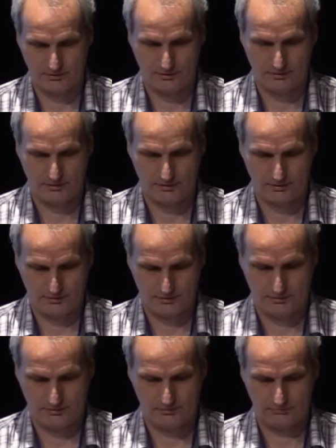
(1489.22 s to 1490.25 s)

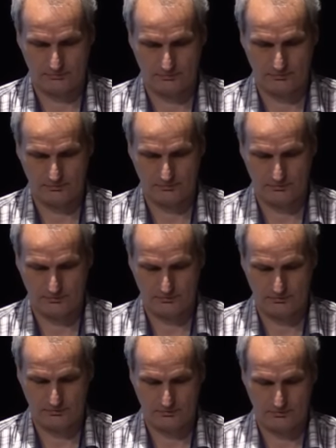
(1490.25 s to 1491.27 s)

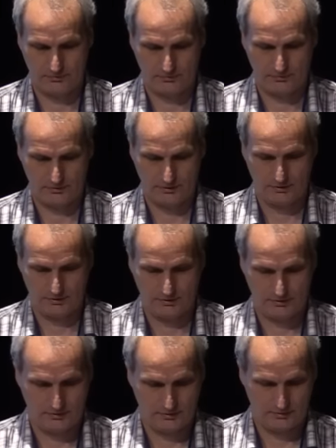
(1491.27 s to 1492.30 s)
[no speech]